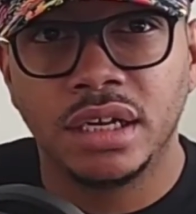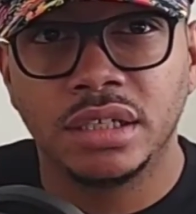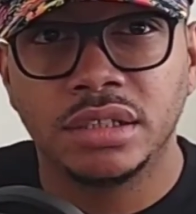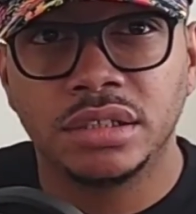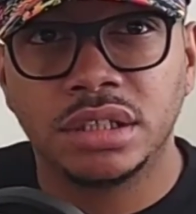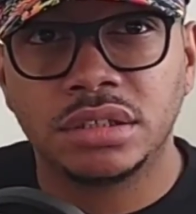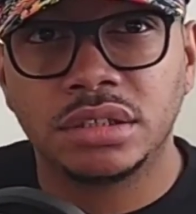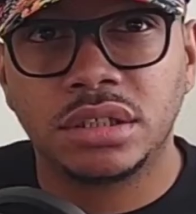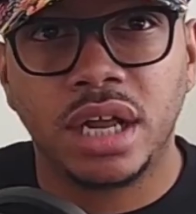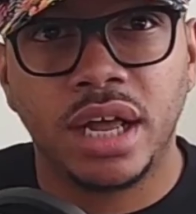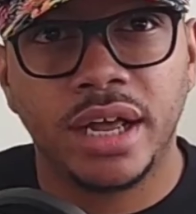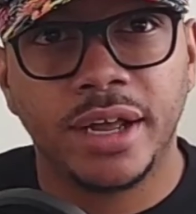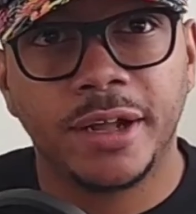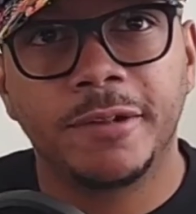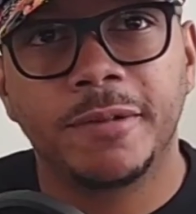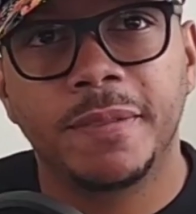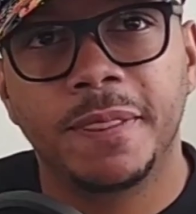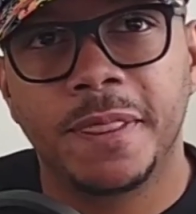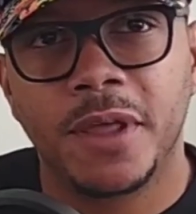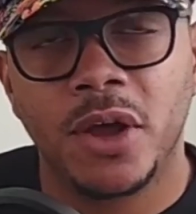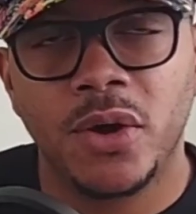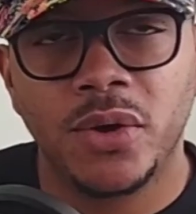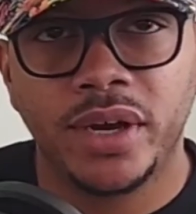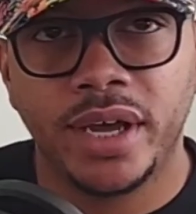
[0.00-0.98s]
Just like,
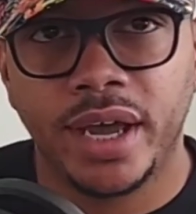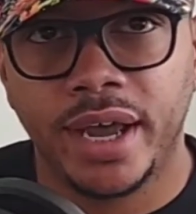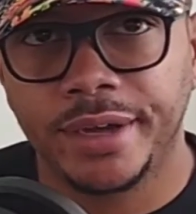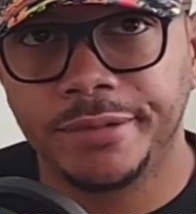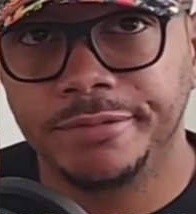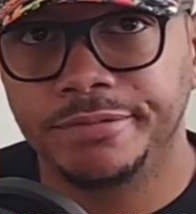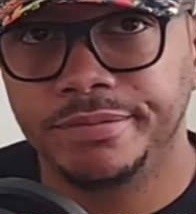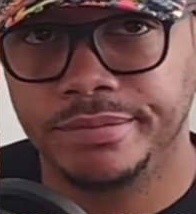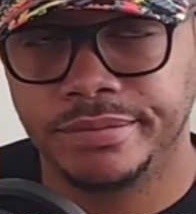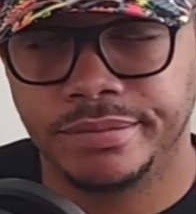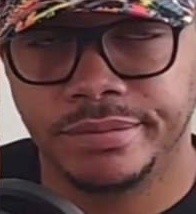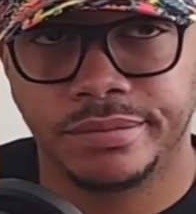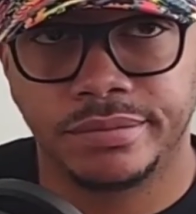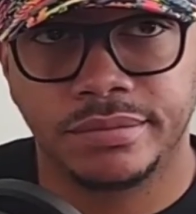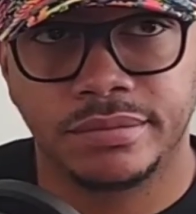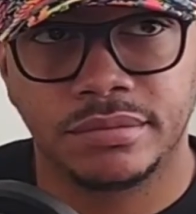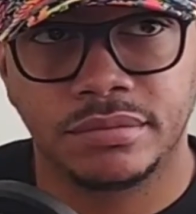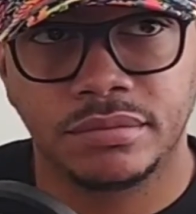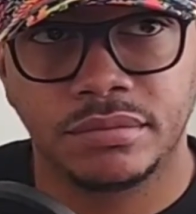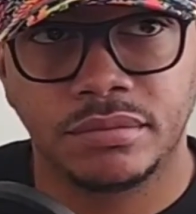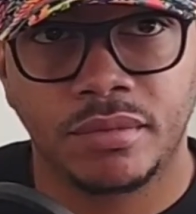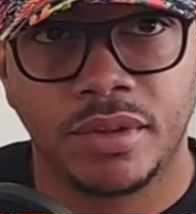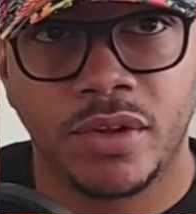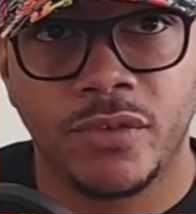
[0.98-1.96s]
okay,
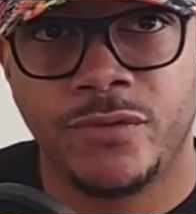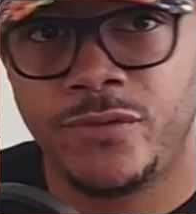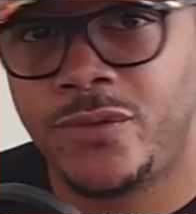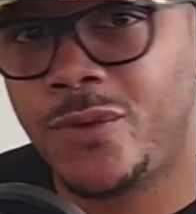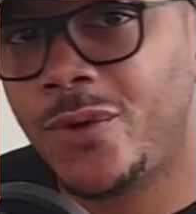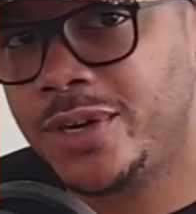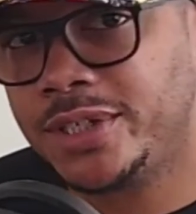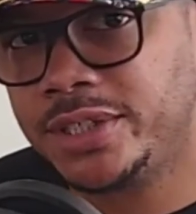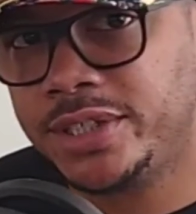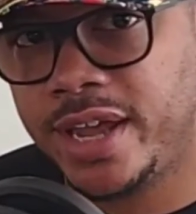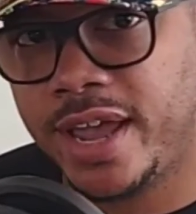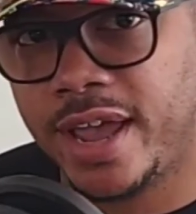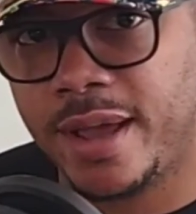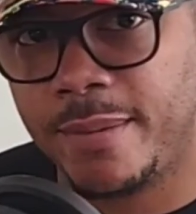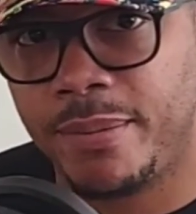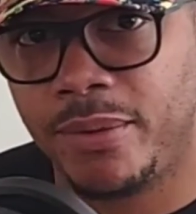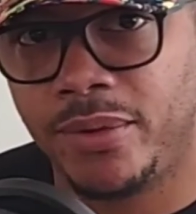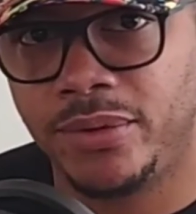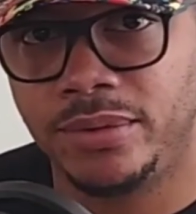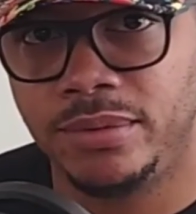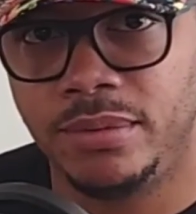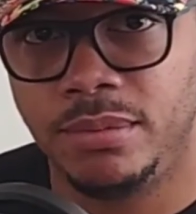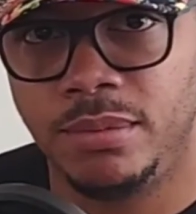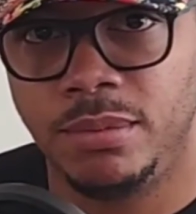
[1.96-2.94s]
for
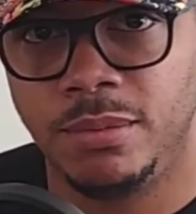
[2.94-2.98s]
example,